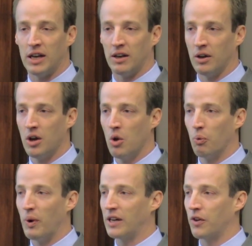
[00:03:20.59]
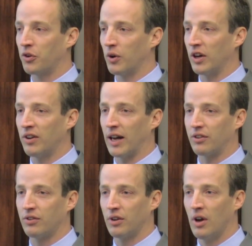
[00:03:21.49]
in regulatory
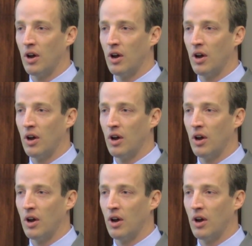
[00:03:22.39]
texts